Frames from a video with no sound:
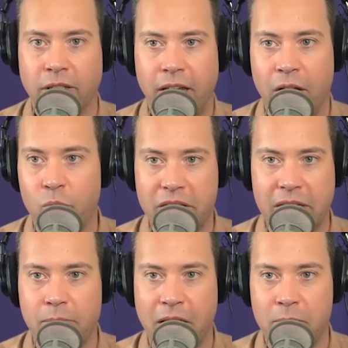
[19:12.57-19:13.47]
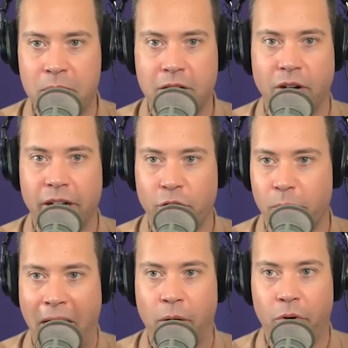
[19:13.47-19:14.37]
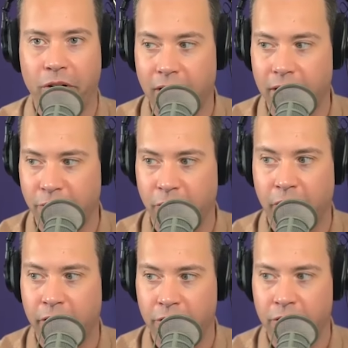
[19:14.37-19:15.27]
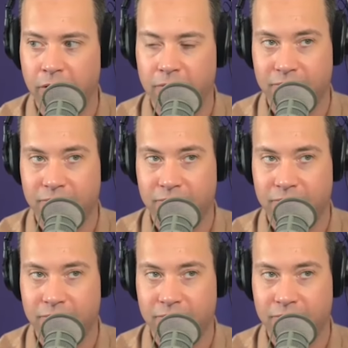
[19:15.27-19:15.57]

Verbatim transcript: and we keep that meat grinder powered on for another,